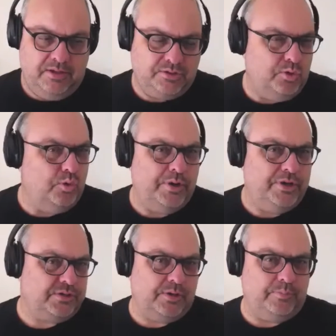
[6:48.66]
there's
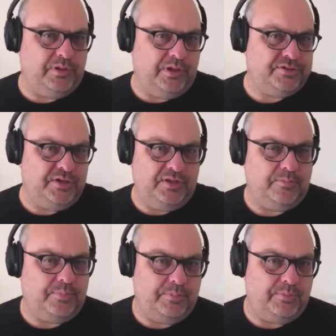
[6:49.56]
always a complexity
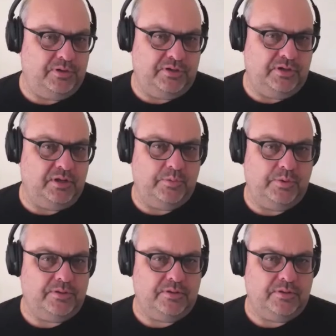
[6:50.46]
that people are dealing with.